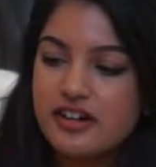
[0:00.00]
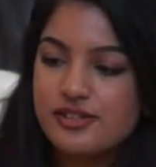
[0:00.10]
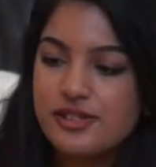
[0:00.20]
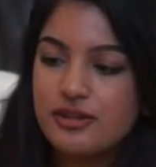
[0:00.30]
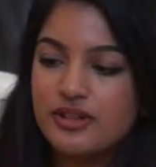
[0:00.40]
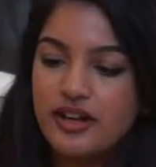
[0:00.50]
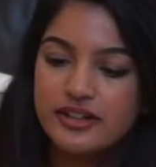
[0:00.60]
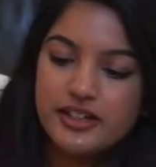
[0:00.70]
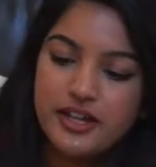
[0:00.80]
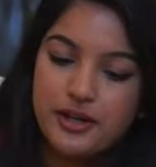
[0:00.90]
not too
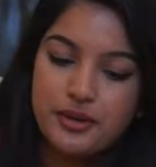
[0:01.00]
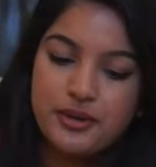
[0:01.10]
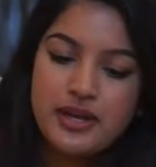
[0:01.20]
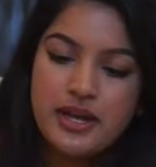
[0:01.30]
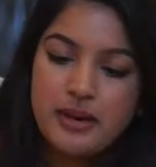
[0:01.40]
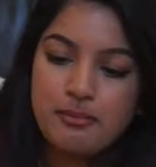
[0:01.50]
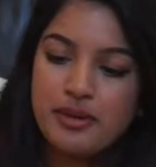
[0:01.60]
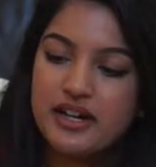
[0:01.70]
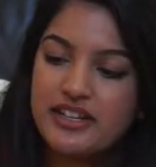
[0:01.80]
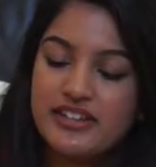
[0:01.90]
long ago,
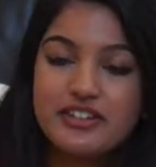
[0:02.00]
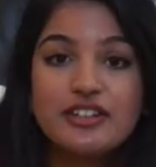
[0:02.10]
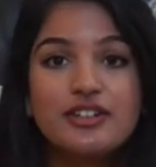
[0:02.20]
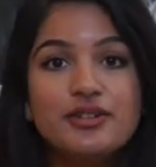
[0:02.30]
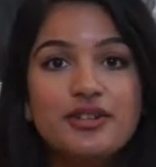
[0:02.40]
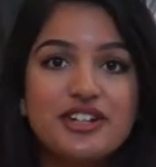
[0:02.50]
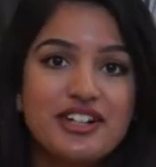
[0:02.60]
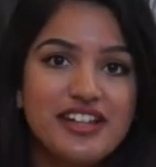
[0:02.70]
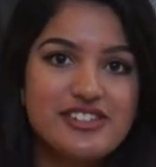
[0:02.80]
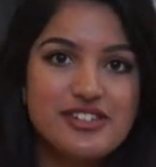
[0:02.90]
but now that the new year
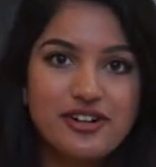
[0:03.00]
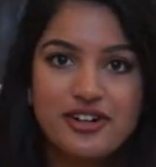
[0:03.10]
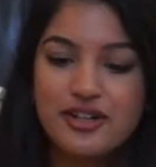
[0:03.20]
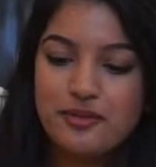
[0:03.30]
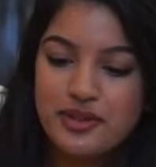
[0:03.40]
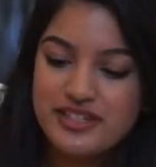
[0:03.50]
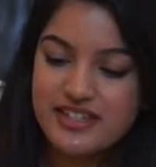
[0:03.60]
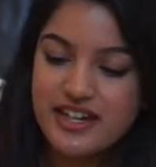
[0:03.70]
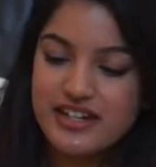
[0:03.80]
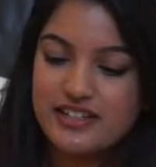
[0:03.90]
has started, we
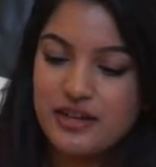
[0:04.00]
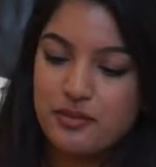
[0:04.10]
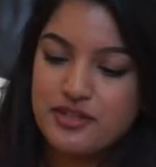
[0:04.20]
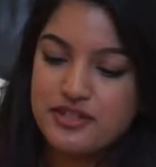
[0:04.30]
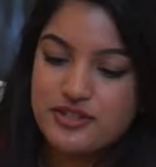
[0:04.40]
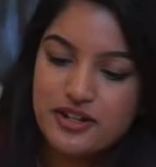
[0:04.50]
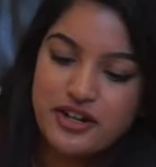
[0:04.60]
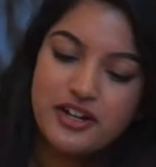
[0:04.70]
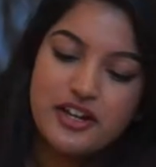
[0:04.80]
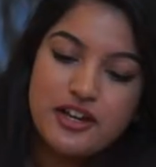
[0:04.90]
decided that we should
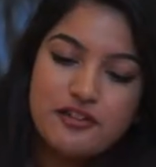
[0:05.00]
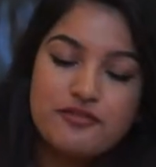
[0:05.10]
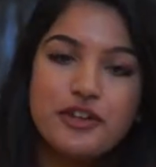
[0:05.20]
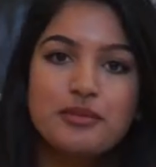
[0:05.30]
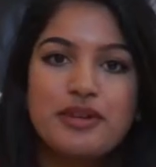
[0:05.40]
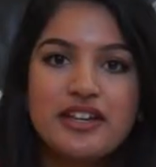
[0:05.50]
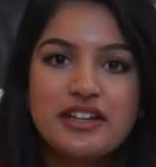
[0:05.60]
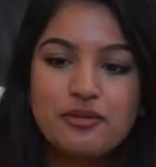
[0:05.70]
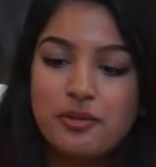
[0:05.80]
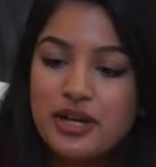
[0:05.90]
start
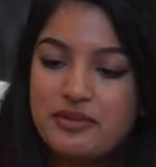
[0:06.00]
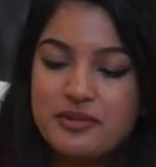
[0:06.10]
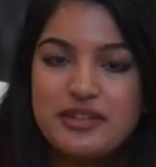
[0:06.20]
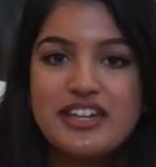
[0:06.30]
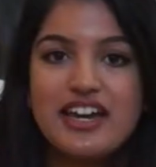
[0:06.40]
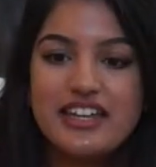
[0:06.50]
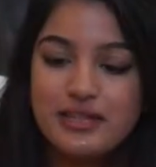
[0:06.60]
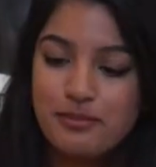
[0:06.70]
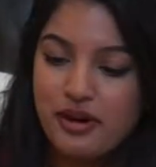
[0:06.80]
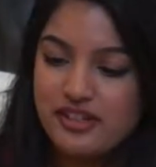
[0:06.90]
filming whatever we get
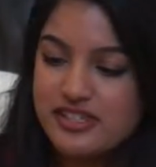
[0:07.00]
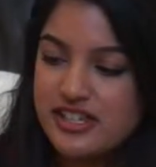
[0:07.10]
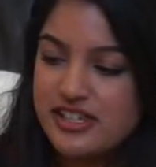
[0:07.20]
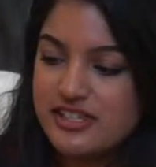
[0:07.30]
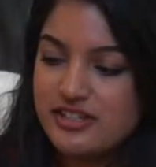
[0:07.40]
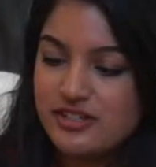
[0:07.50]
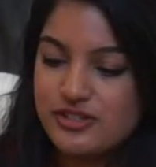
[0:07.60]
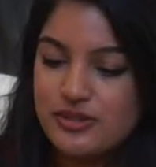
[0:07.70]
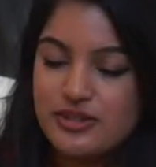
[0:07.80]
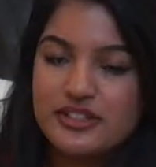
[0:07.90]
in the boxes and
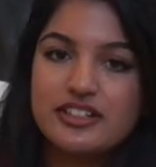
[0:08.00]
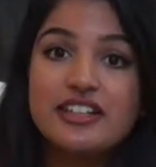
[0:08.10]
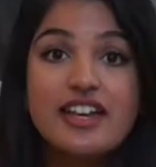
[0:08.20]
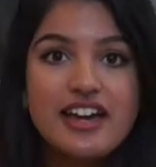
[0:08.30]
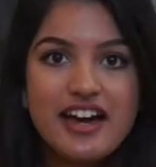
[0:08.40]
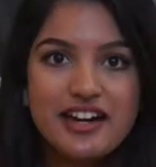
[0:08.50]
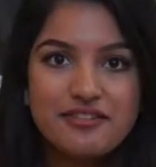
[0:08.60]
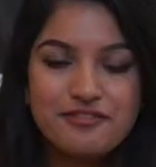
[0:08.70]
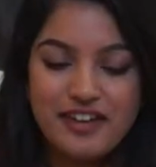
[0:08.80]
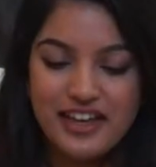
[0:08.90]
just do a little
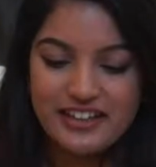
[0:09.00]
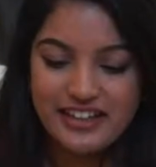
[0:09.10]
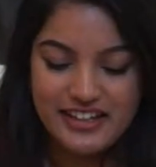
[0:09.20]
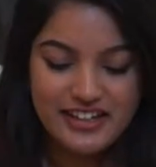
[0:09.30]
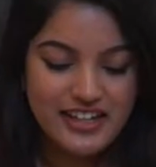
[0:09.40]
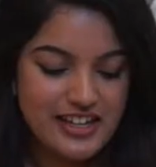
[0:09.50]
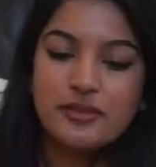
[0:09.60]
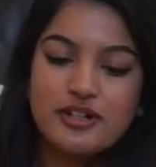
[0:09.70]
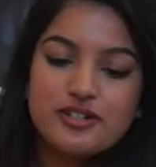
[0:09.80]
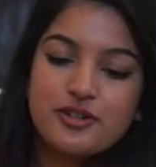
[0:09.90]
unveiling. I'm
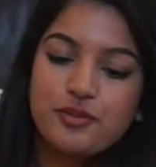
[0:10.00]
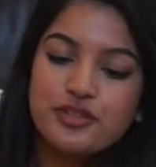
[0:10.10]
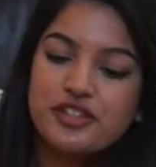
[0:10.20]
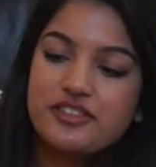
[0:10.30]
not sure what the